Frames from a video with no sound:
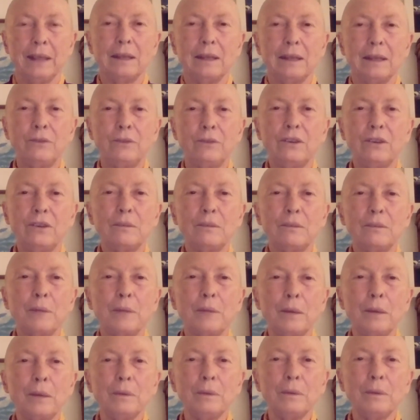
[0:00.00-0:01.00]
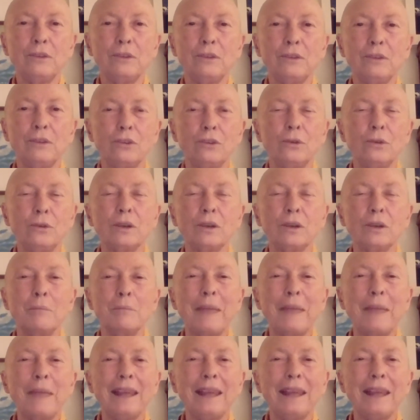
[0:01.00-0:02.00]
They've just published a whole
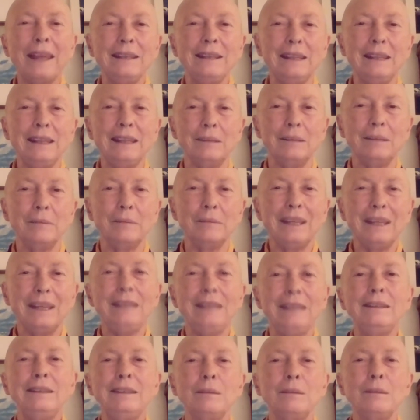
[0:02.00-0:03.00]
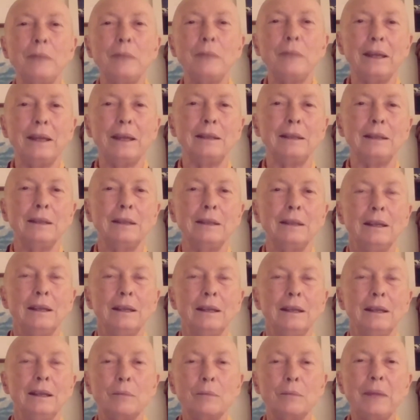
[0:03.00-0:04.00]
compendium in Tibet,
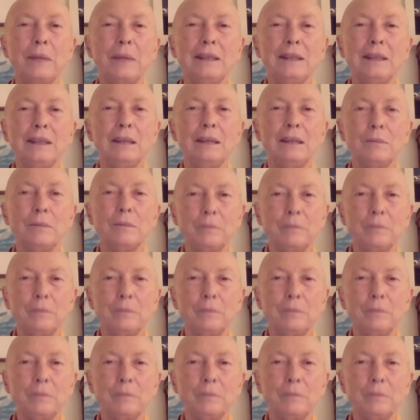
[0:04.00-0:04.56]
compendium of